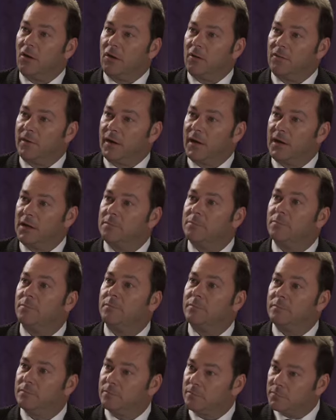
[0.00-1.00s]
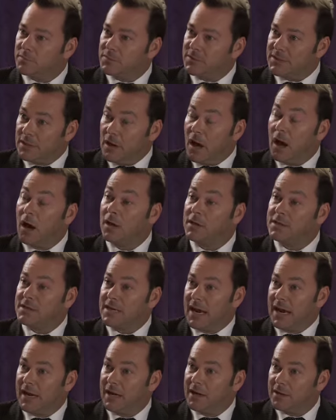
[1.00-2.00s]
of a hard
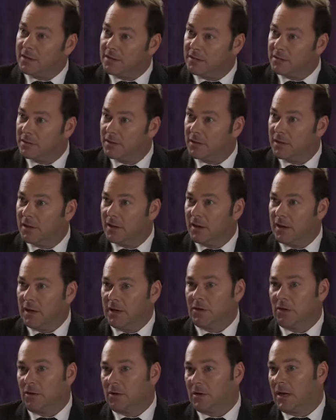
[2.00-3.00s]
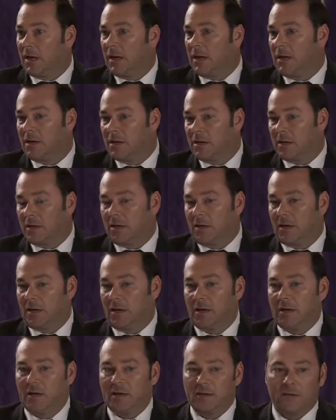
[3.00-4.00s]
tag, mm-hmm. and not a
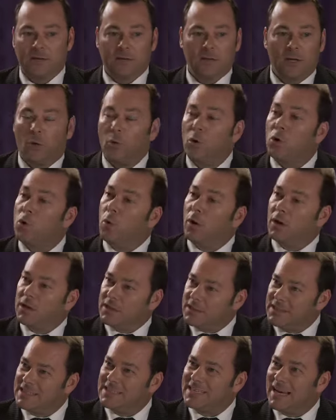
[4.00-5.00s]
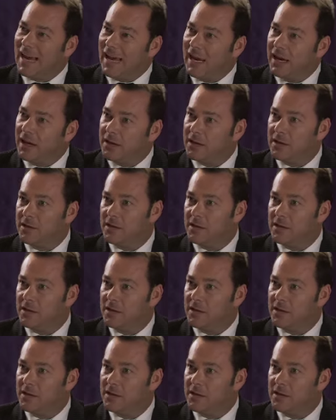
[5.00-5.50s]
lower quality tag